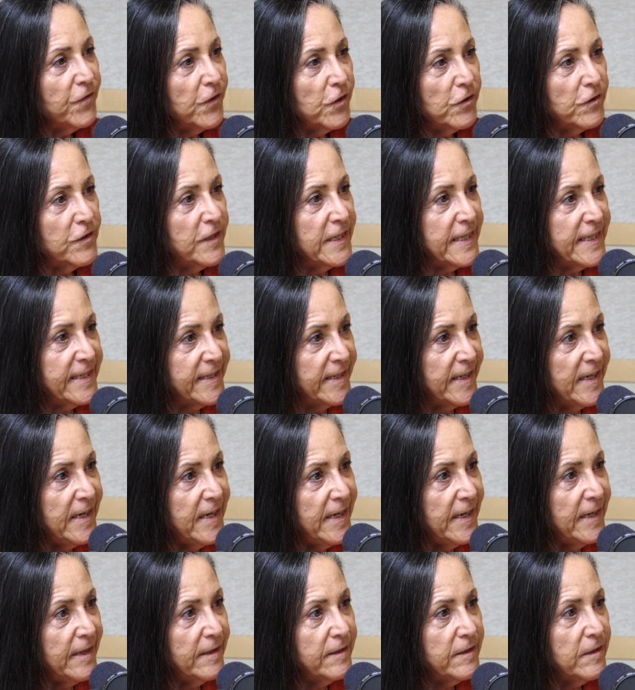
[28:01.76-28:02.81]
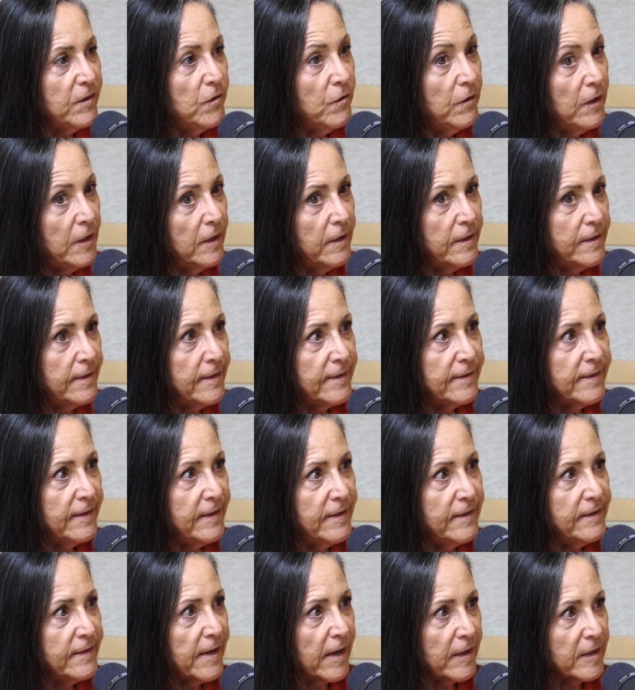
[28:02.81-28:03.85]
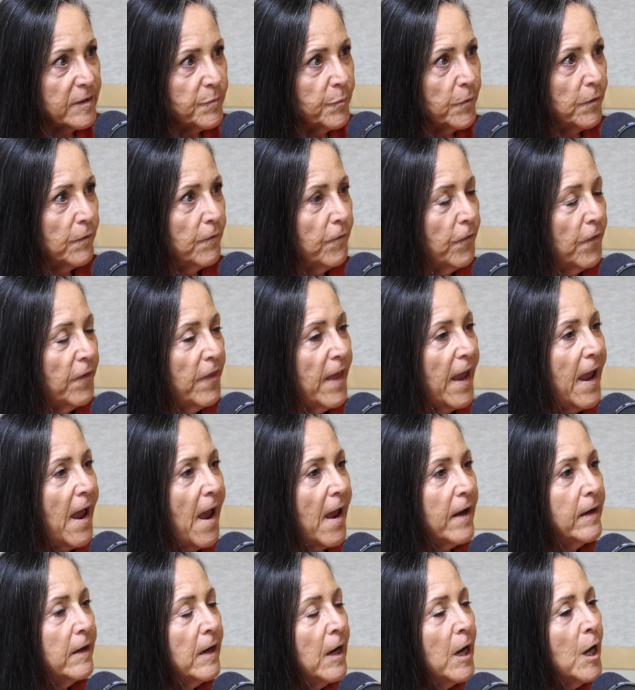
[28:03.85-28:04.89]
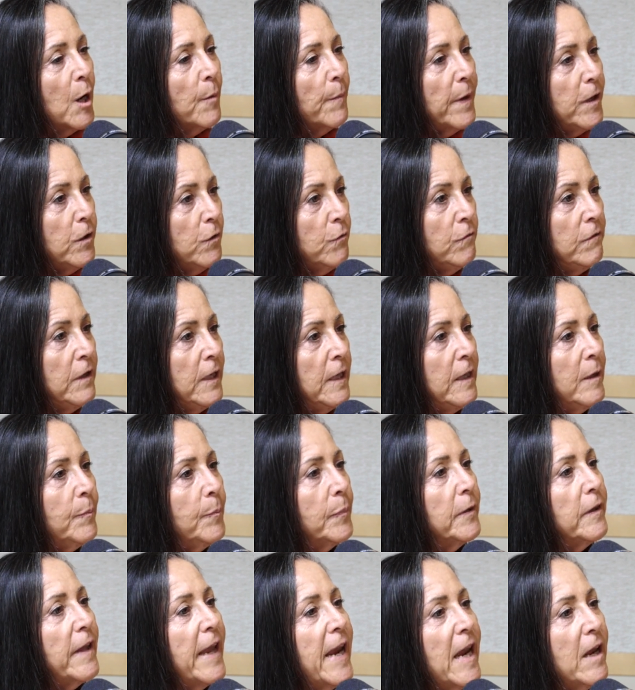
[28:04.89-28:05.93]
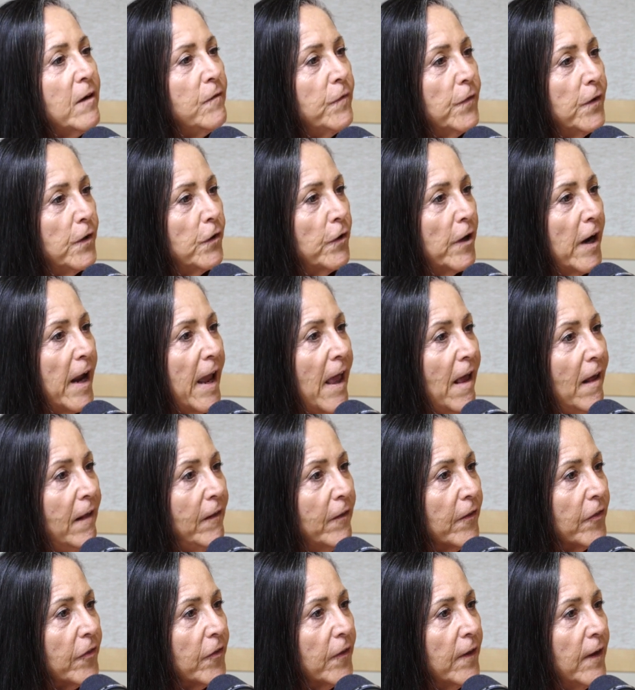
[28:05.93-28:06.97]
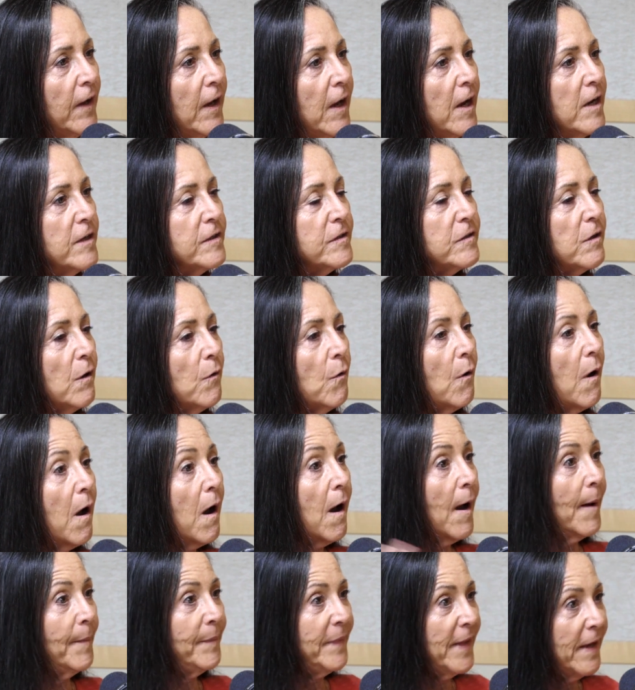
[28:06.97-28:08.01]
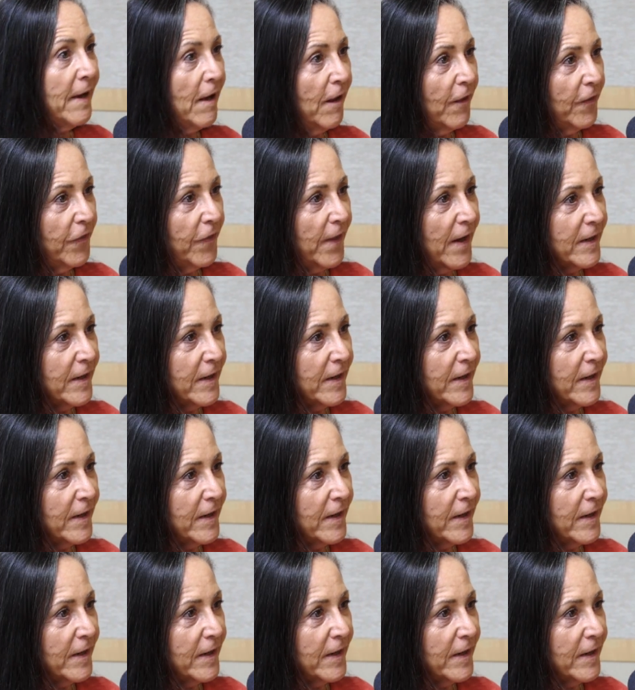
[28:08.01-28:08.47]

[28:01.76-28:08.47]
for your disease. You need a disease expert for that, but you need a plan for your health. Mm. So I'm the health